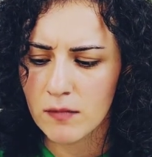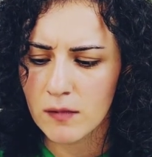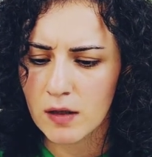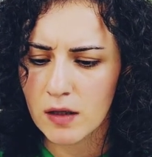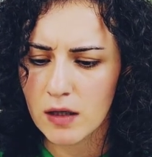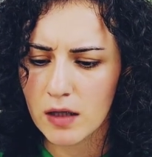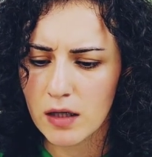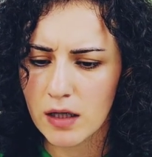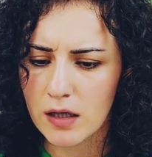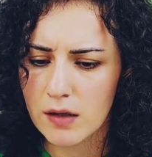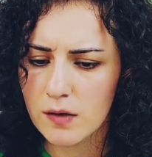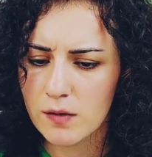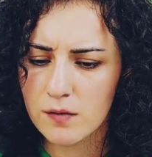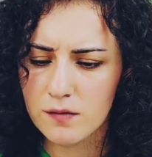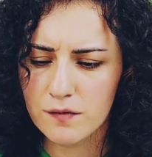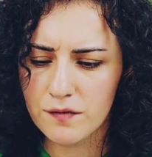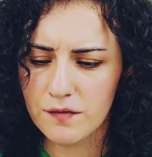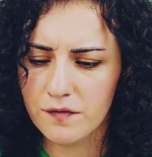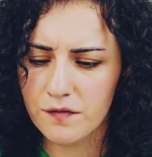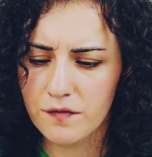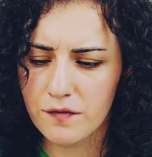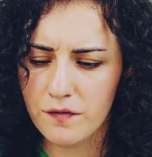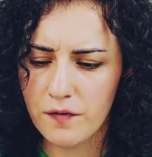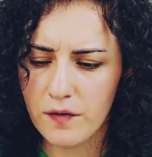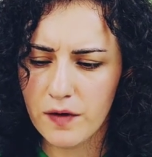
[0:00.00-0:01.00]
I don't
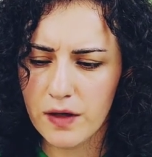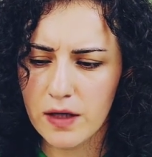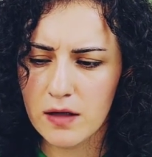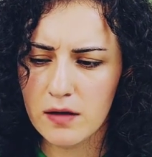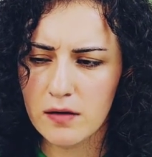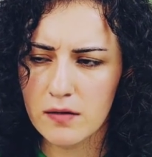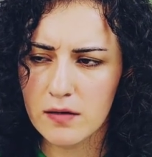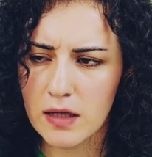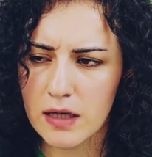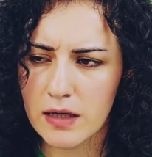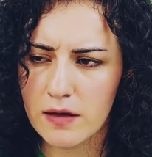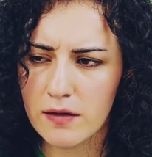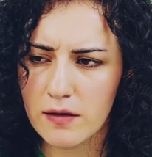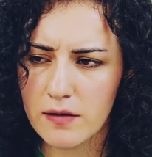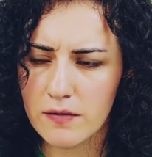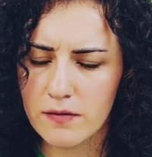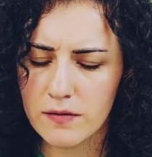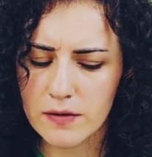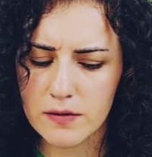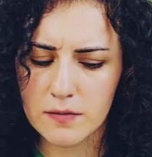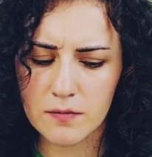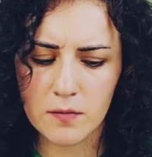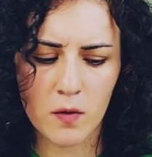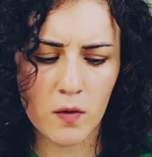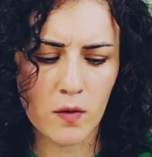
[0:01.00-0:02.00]
feel like there
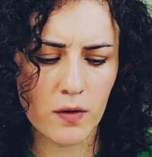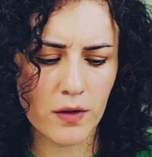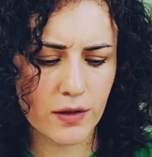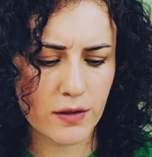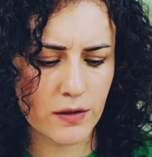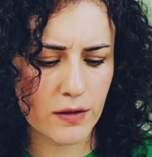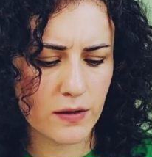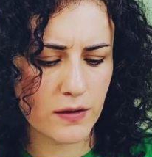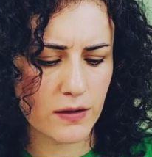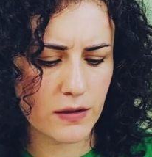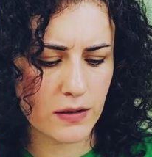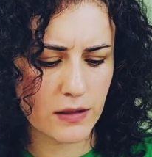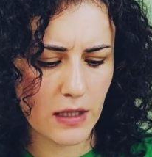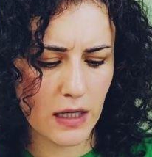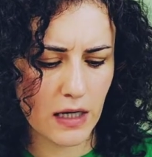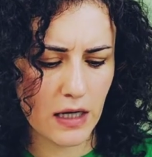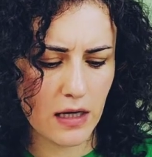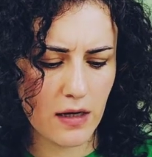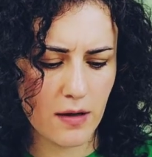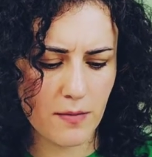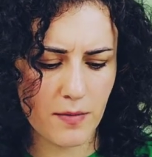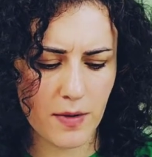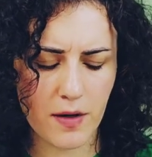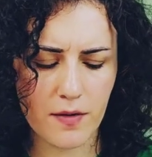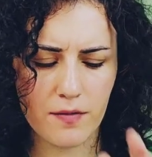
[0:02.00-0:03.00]
is more to
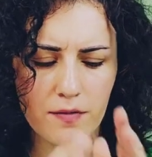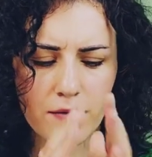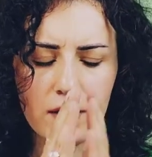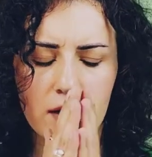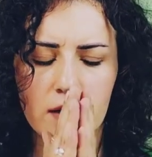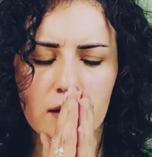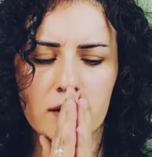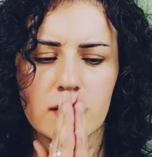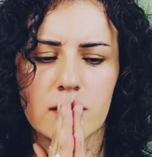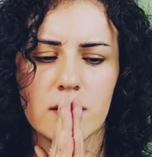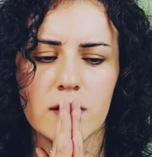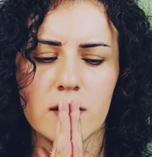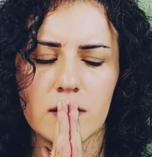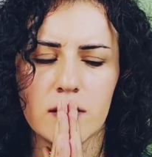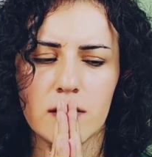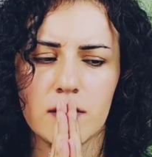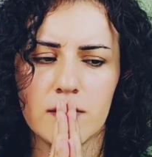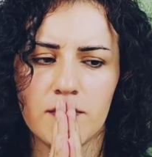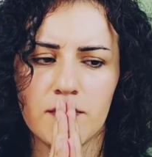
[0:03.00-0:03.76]
say about this